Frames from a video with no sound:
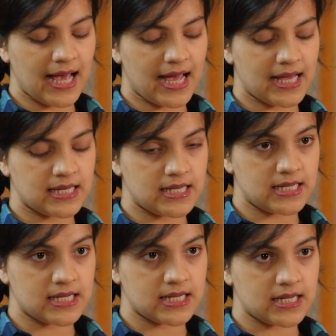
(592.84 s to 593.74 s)

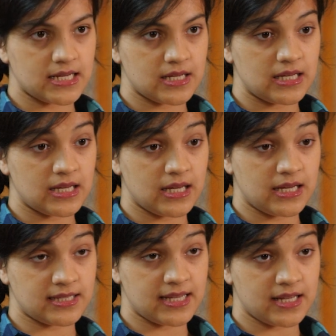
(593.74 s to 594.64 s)
and
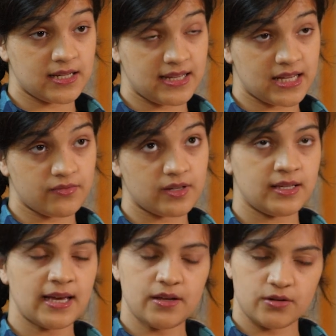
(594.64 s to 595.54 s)
he said at the end of
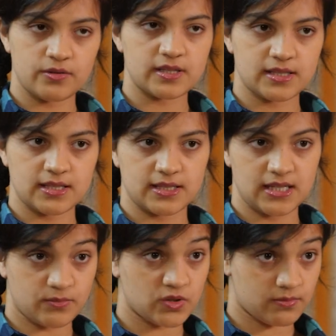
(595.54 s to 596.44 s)
it, "Yeah, no, this this
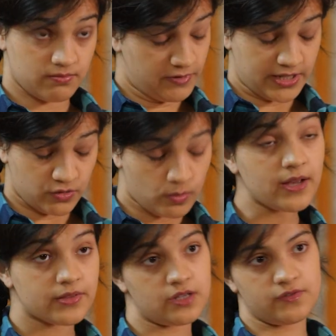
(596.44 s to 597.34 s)
seems really good
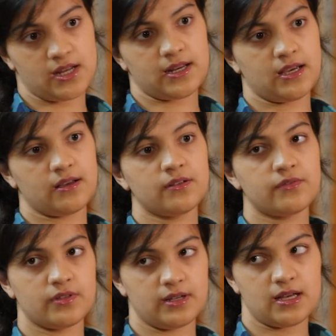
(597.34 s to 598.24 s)
work that you've done here
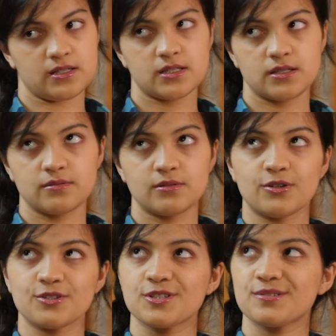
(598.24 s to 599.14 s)
for the last
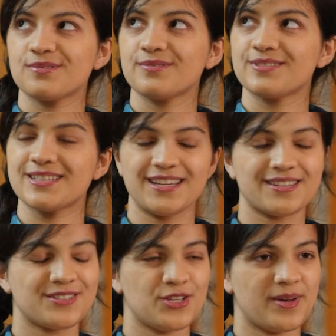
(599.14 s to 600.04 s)
gosh, it's
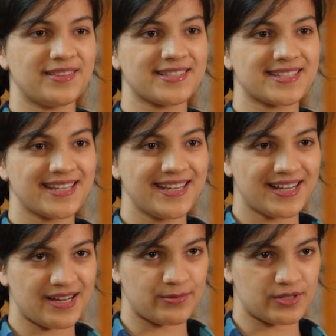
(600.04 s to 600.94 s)
like two months.
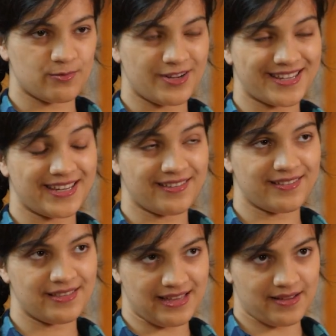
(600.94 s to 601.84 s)
I was
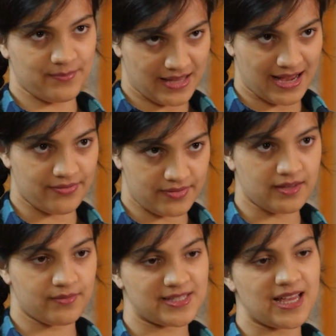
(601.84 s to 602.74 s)
working there at
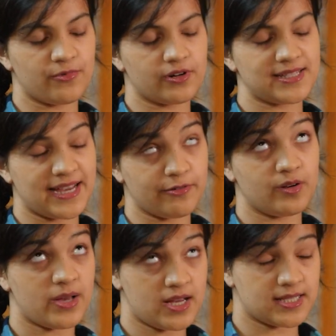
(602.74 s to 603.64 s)
the Sanger
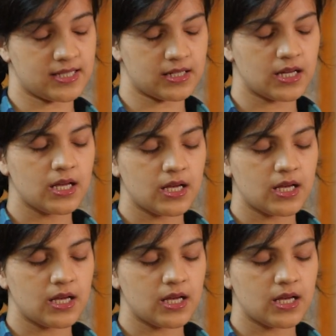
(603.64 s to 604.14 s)
in person,